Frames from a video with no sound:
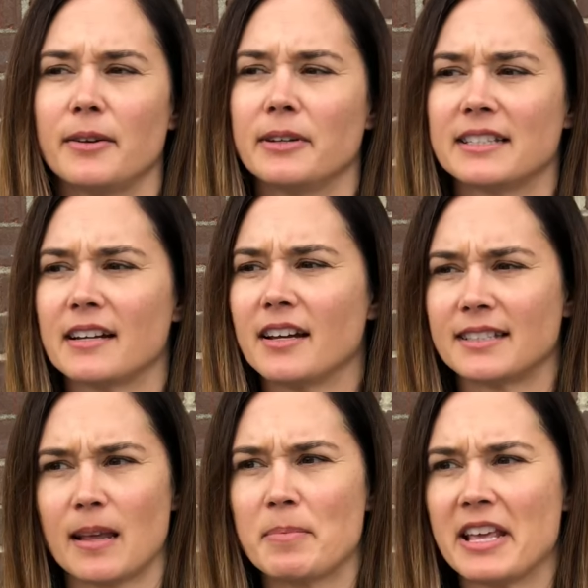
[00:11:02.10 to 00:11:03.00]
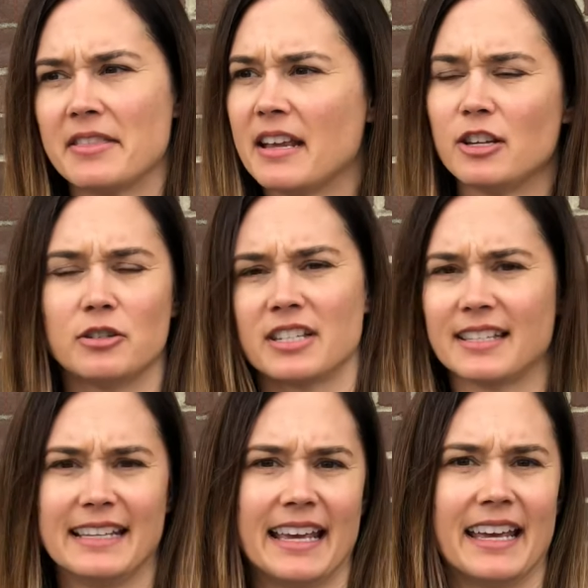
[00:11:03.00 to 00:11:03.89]
it's not something that you
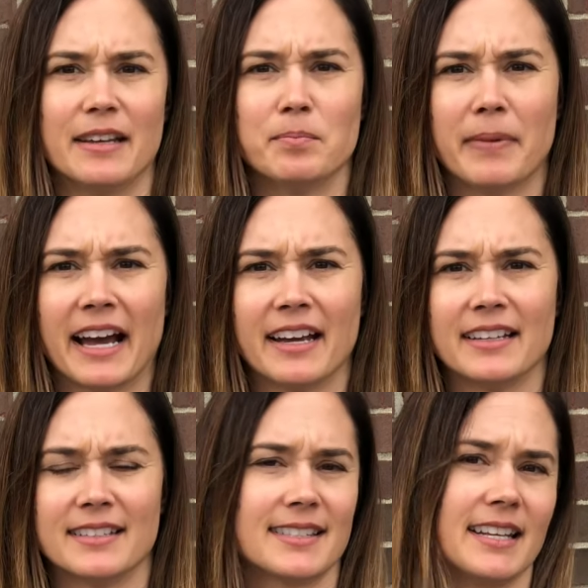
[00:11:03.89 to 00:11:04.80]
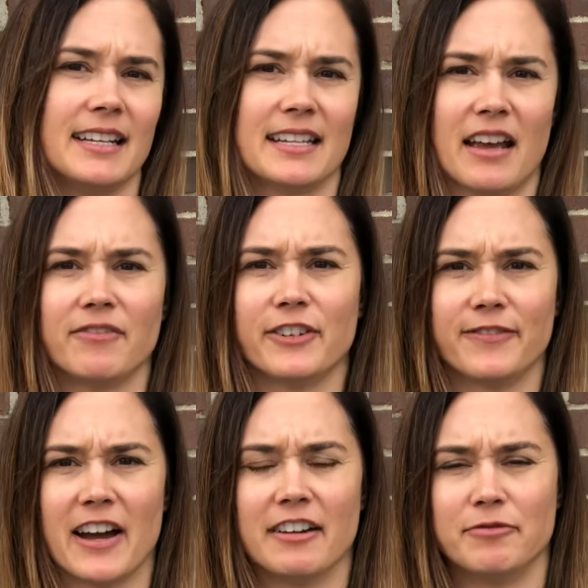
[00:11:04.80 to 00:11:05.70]
just get by sitting down for
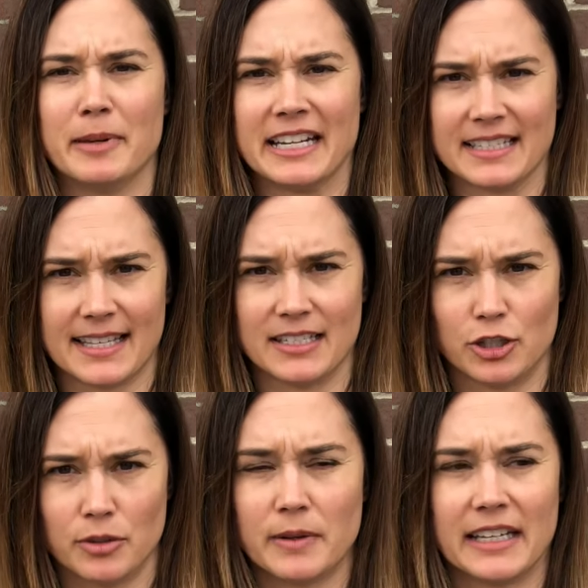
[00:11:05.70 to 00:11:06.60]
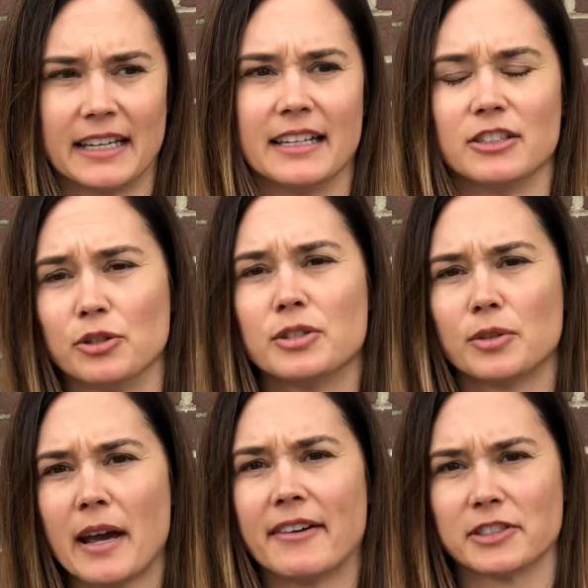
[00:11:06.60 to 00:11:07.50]
5 minutes and doing it. You
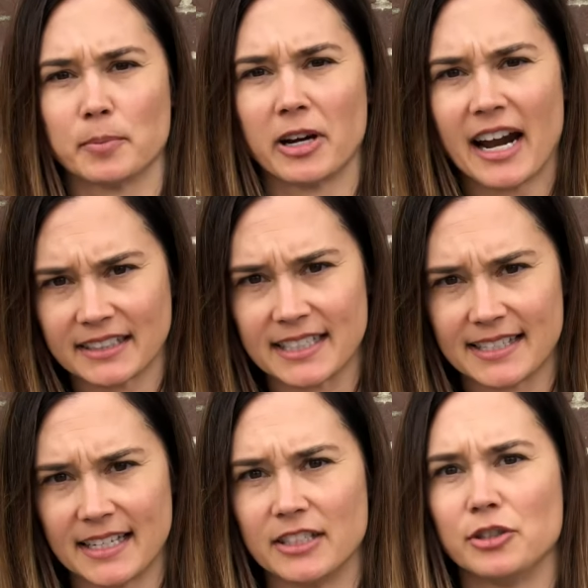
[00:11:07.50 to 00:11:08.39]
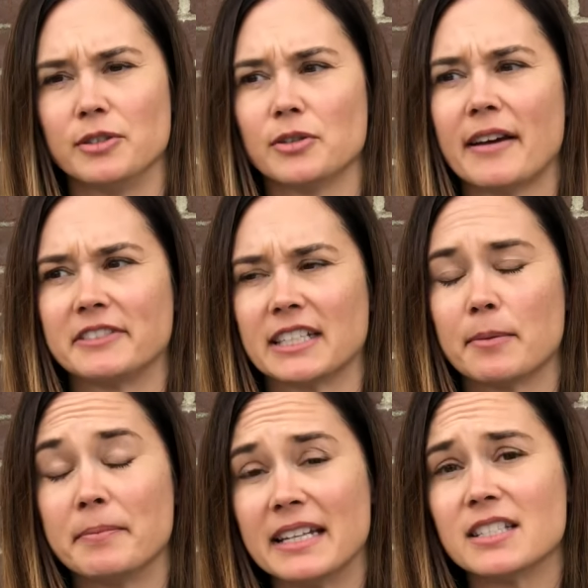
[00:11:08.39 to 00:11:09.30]
do have to practice it. You do have to
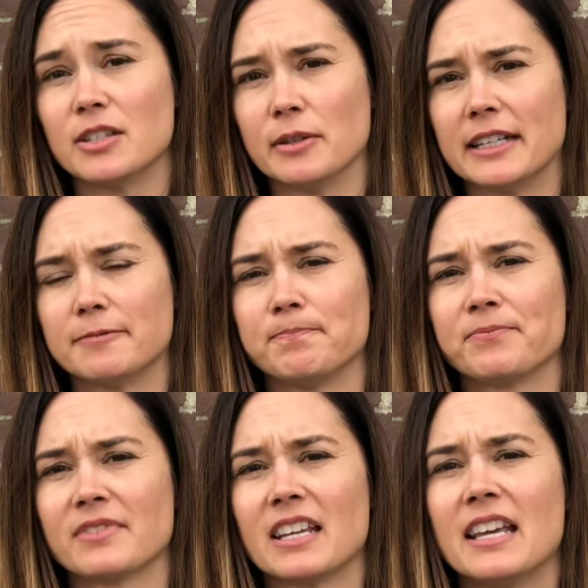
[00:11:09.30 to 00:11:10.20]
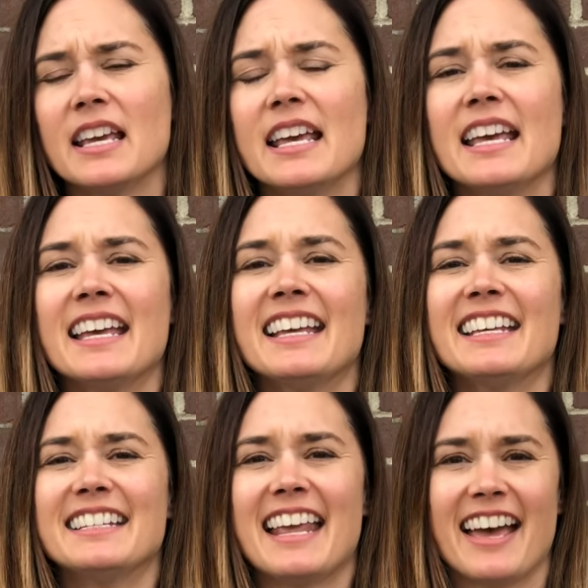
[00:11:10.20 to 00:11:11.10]
commit to it.
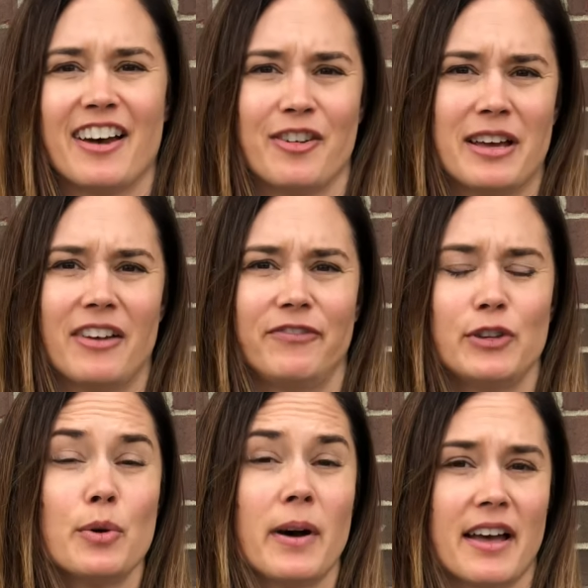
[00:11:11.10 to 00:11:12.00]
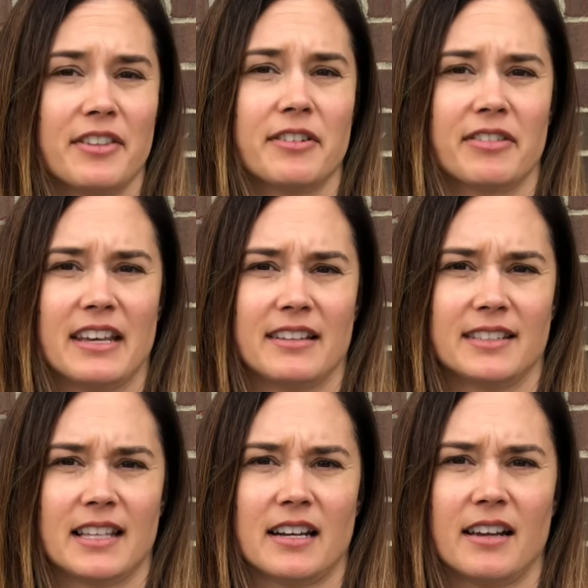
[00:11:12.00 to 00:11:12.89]
Now, a few other
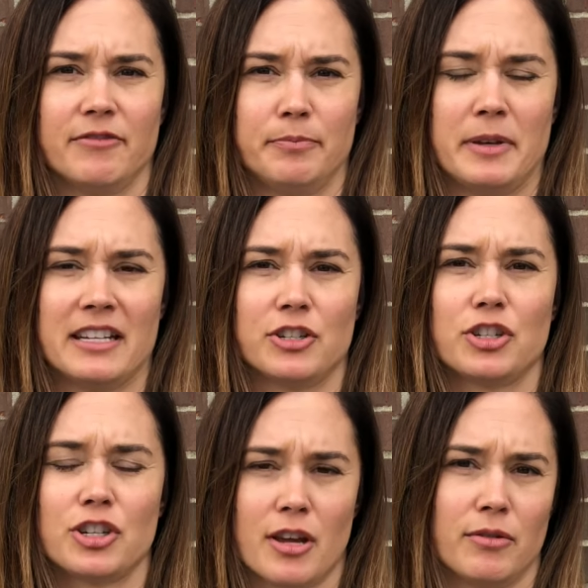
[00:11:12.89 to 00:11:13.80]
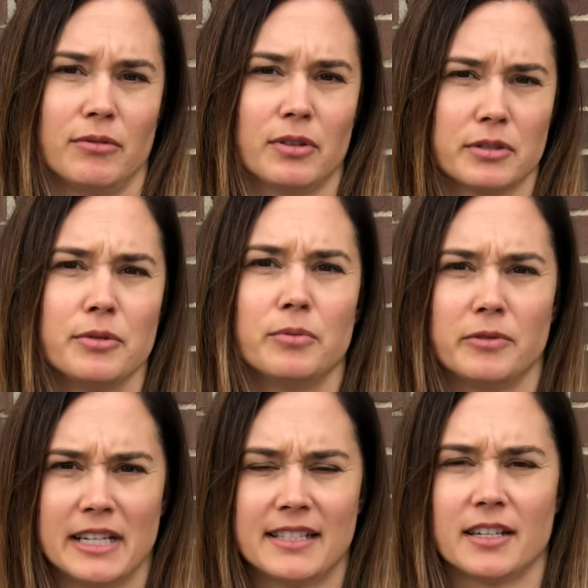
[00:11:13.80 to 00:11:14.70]
things that have been shown through
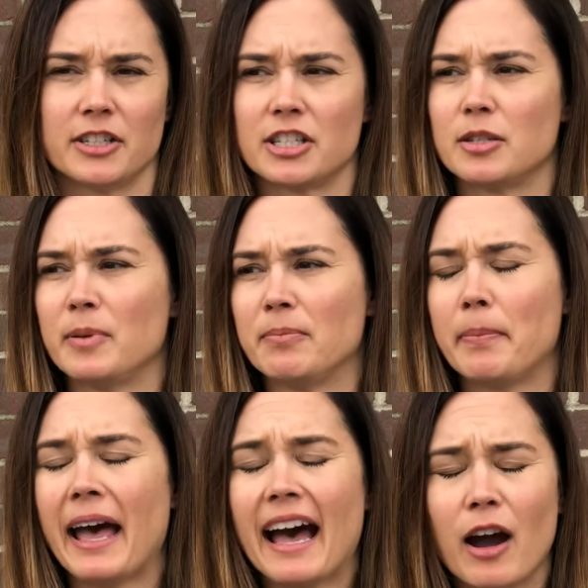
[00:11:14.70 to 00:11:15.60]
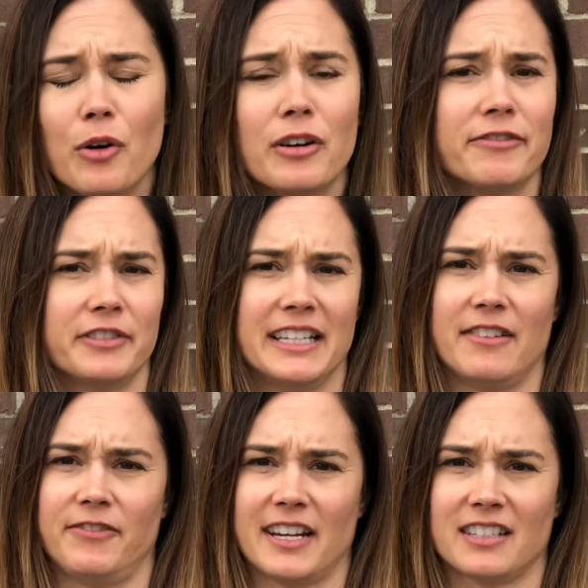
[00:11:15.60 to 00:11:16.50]
research to be powerfully
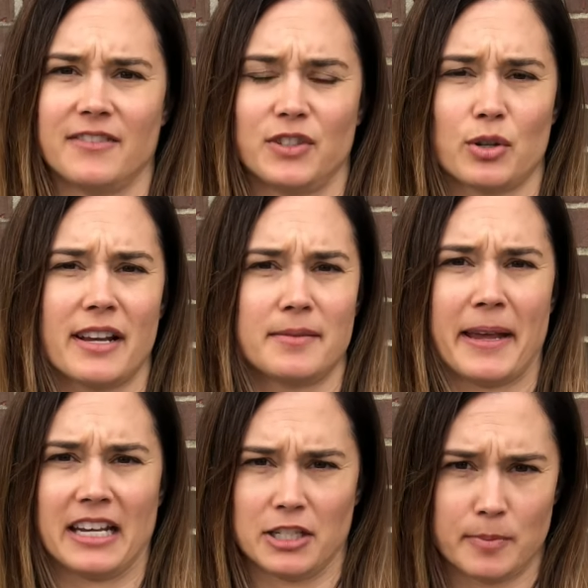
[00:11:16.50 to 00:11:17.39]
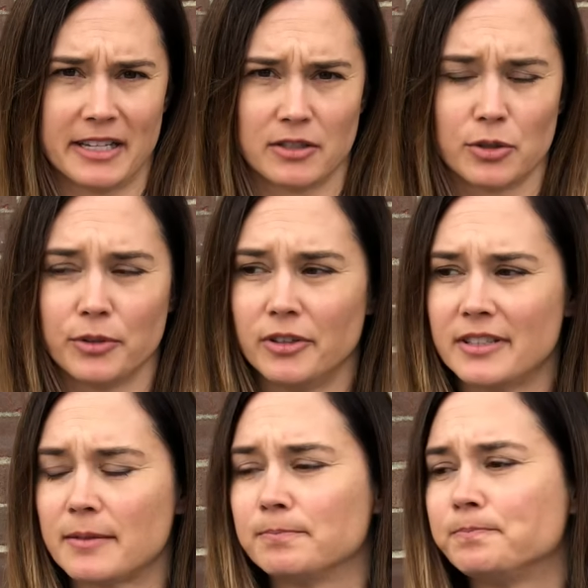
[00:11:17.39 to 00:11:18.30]
effective stress management
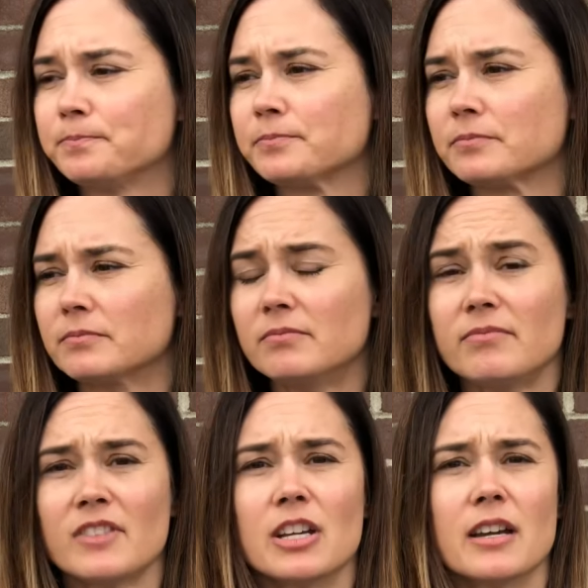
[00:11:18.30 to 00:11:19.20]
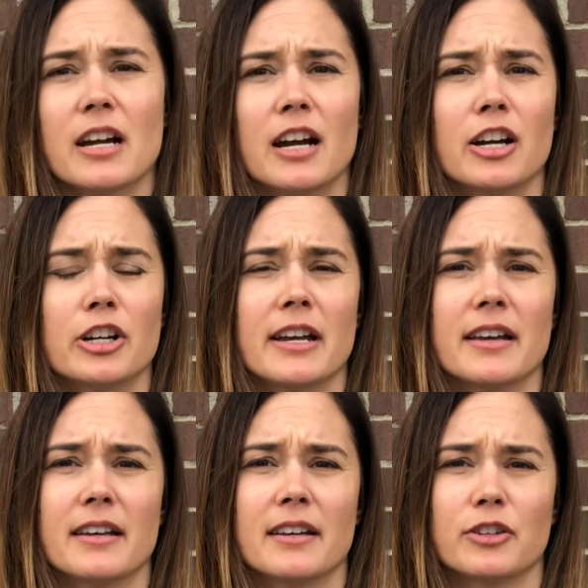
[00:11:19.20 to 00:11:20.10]
tools are
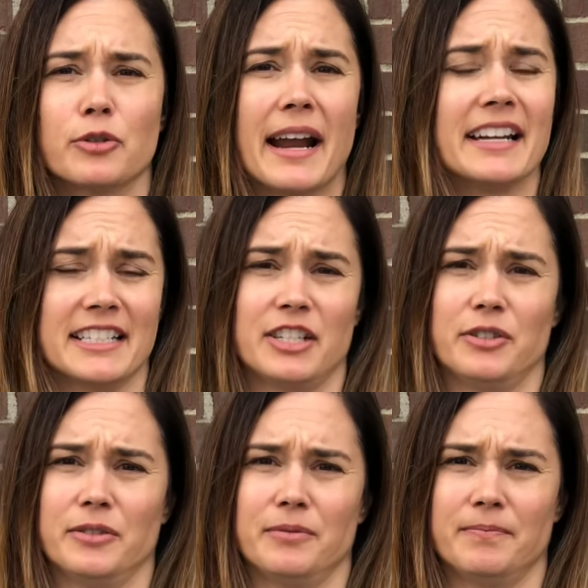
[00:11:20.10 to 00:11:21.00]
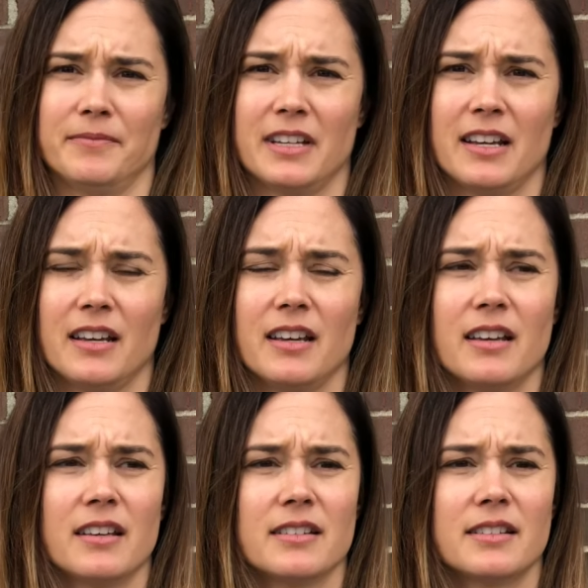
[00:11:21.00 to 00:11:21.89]
gratitude.
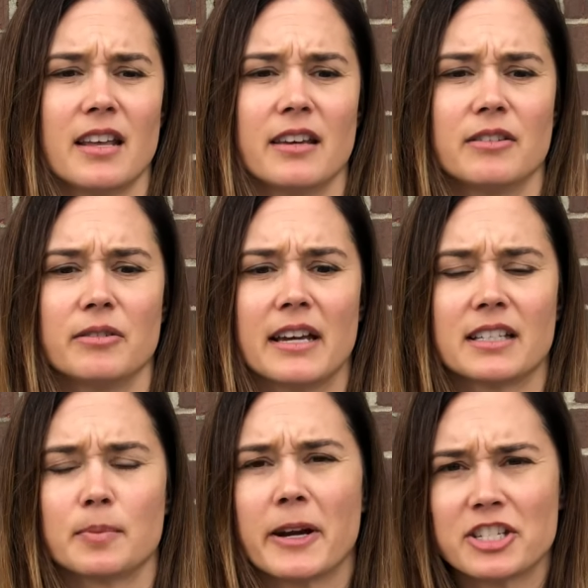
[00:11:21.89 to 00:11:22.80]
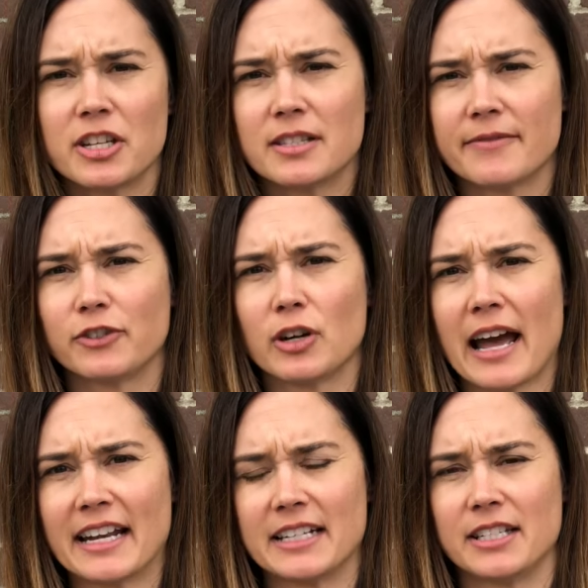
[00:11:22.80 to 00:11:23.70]
So expressions of
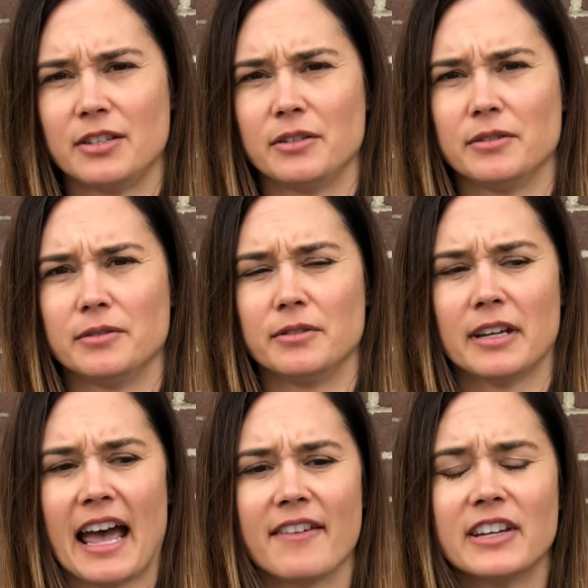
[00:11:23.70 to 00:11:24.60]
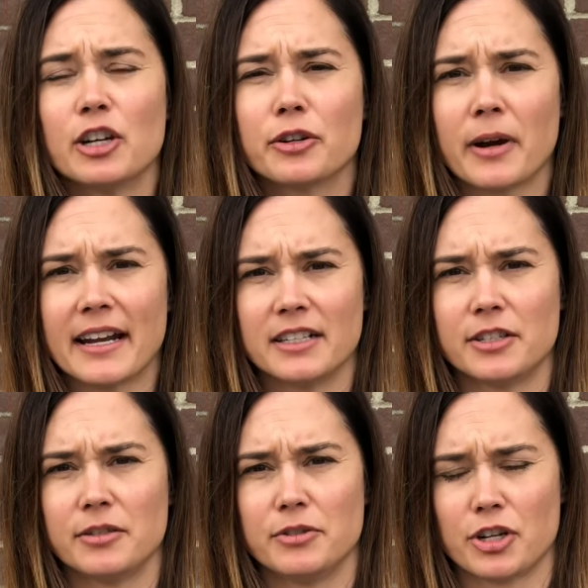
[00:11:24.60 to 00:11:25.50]
gratitude, having a
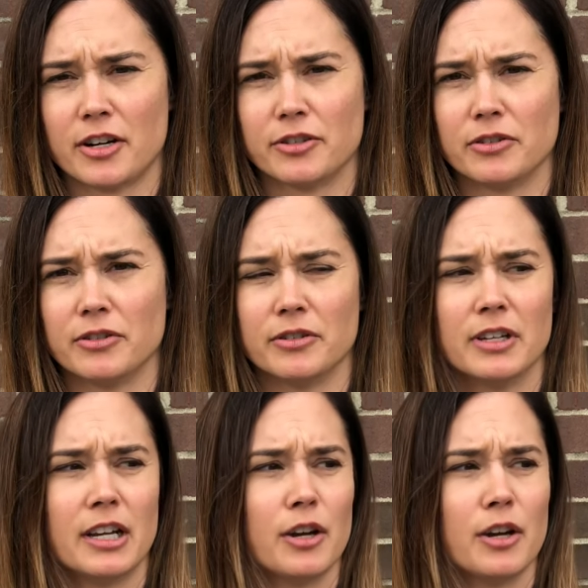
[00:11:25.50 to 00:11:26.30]
gratitude journal,